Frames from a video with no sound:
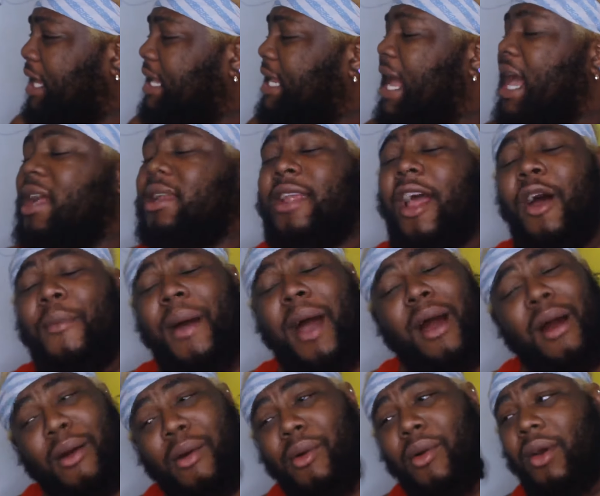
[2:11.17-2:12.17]
Yeah,
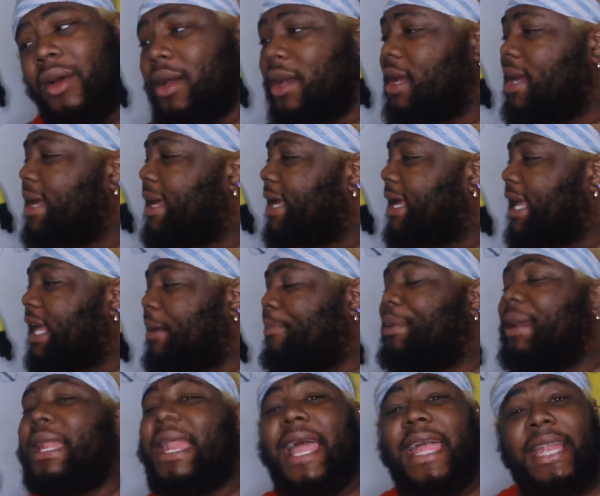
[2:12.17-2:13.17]
Domo. It
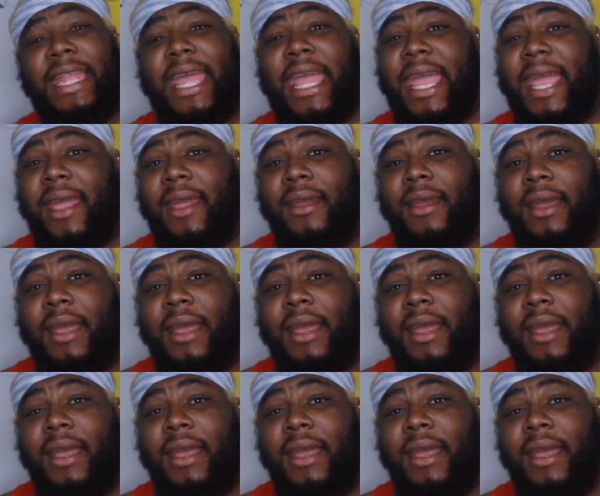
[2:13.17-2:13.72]
be like that.